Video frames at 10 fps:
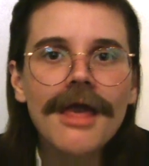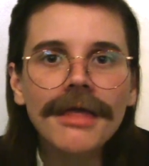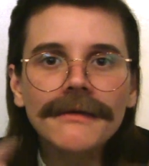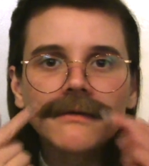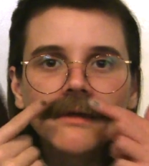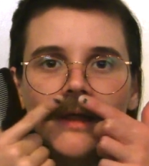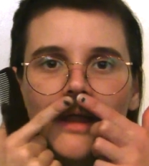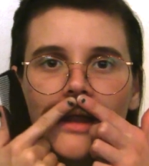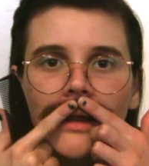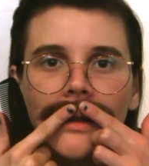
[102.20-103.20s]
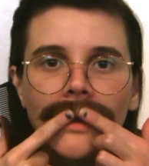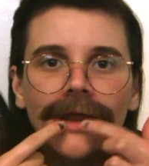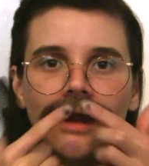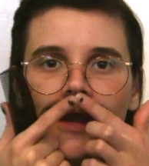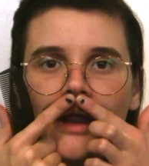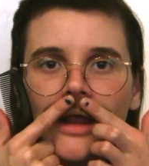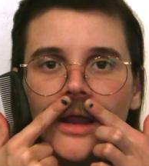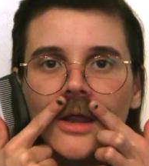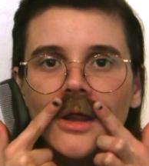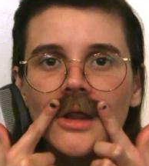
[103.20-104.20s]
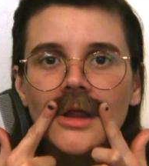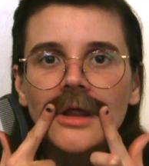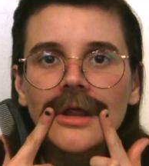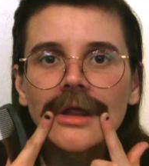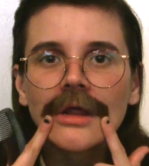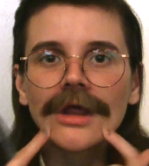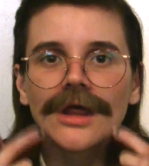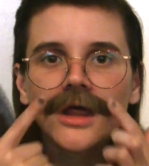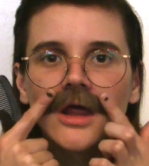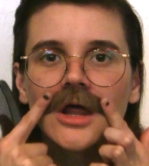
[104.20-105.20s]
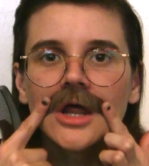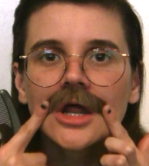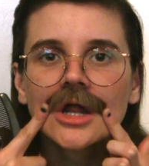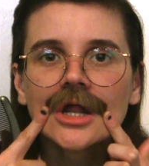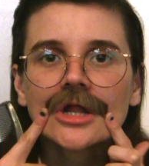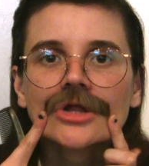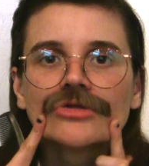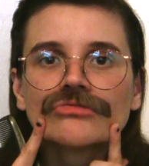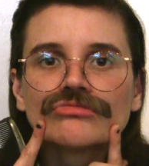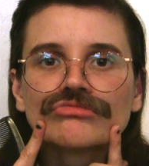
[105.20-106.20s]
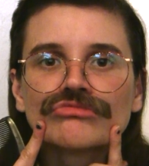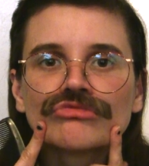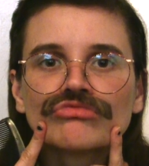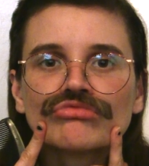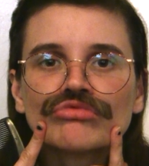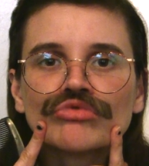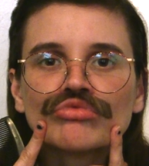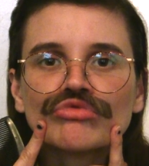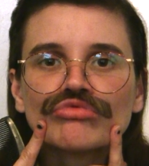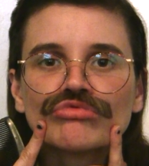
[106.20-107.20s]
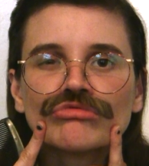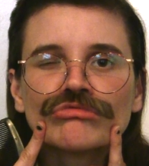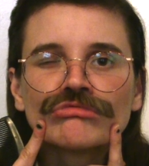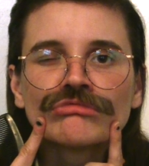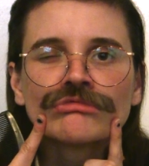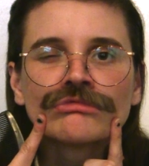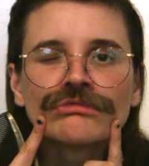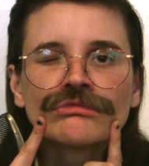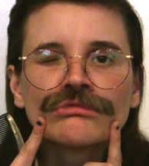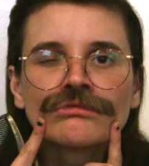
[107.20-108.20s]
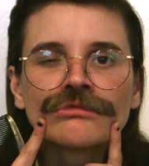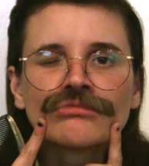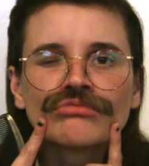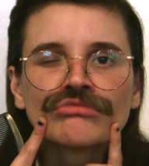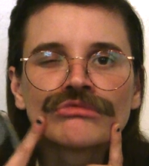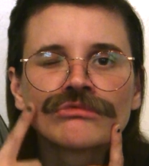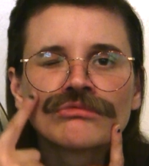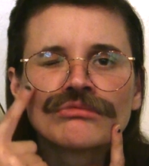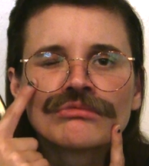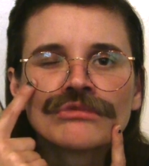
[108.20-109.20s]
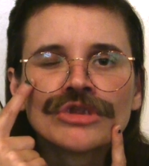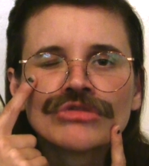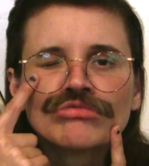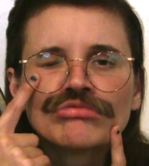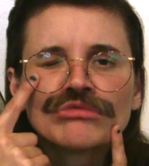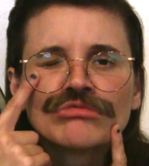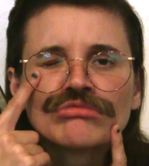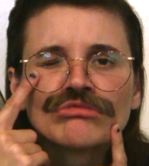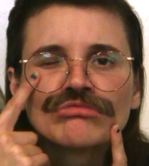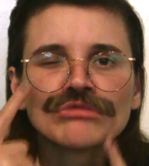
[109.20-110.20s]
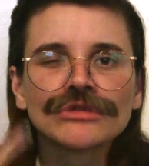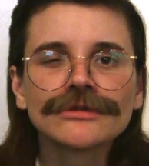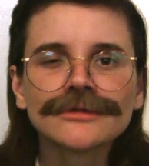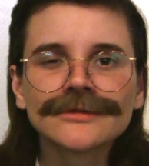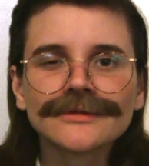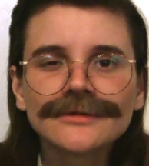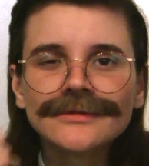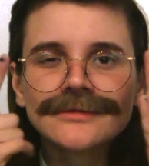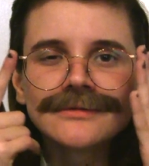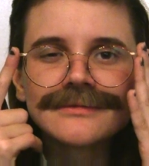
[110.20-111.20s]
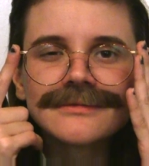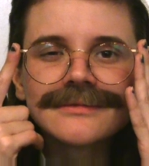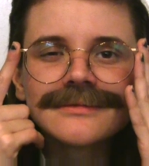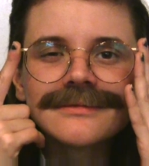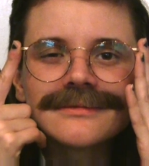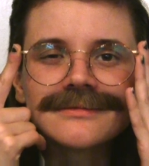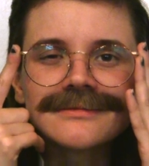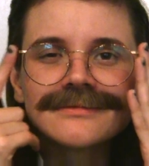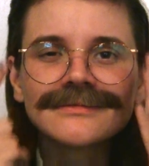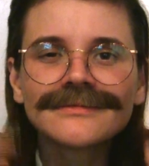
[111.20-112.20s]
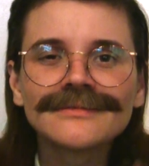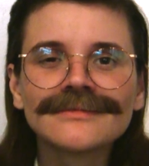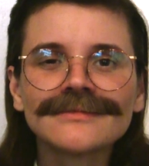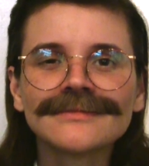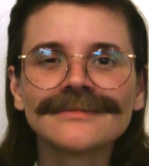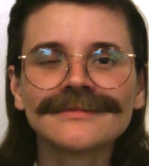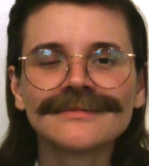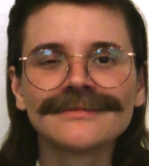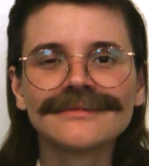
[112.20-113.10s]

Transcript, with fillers: answering machine. Alan's not home. Please have a message the machine, baby. Alan's not home. Please leave a message at the beep.